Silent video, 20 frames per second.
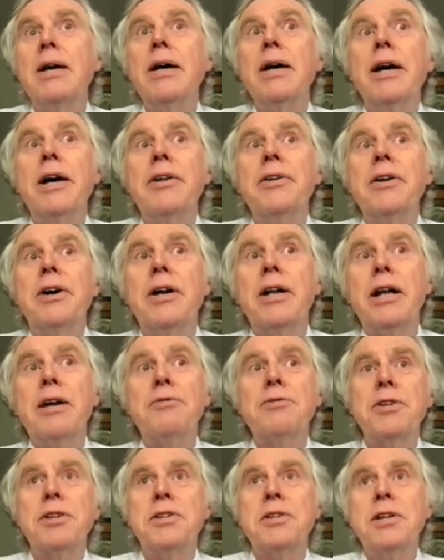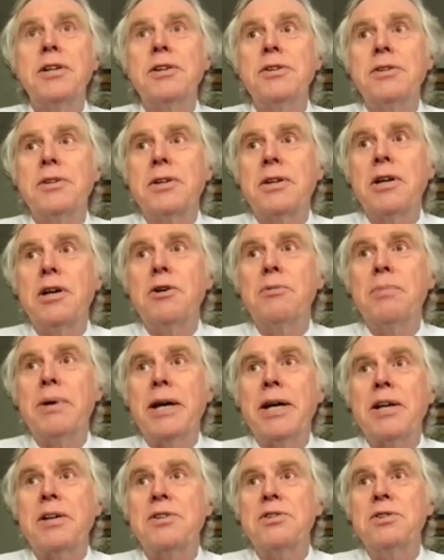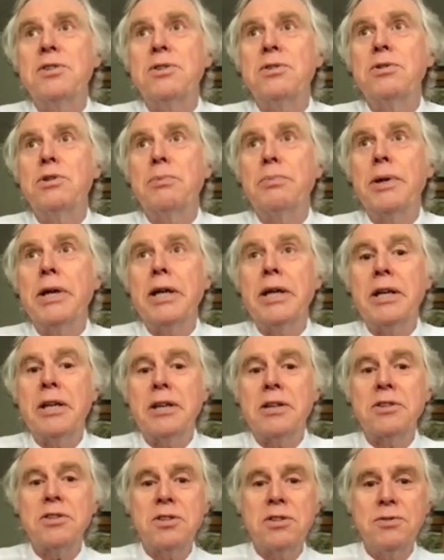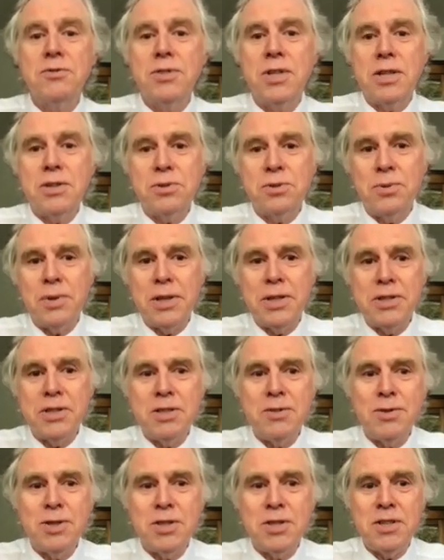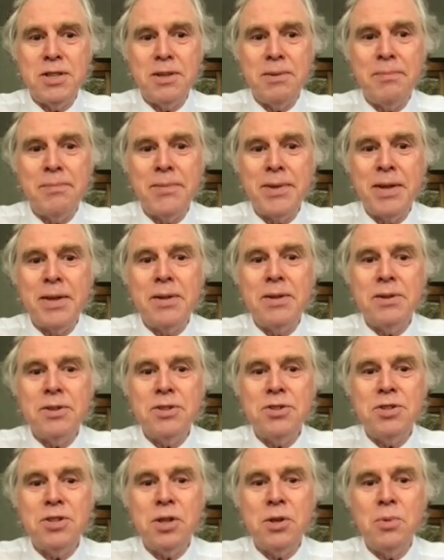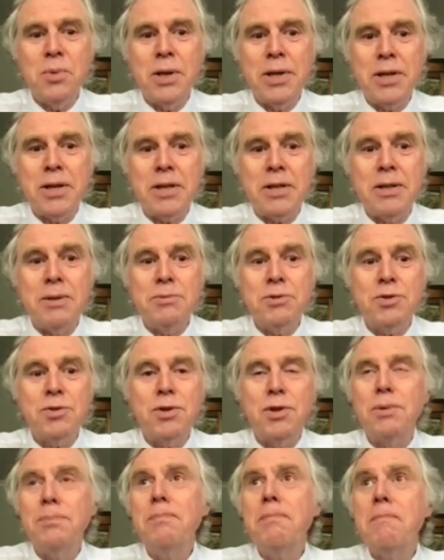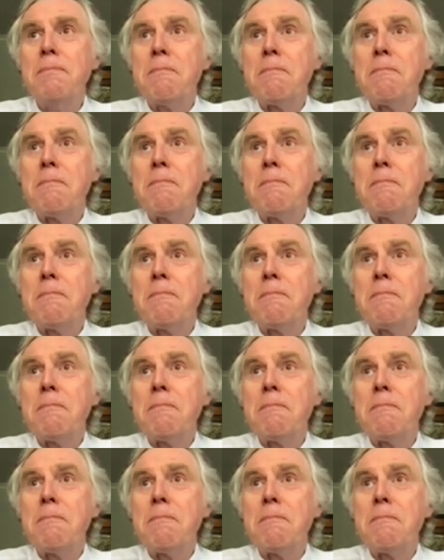and I have to go back to the beginnings of general relativity to show where that comes from.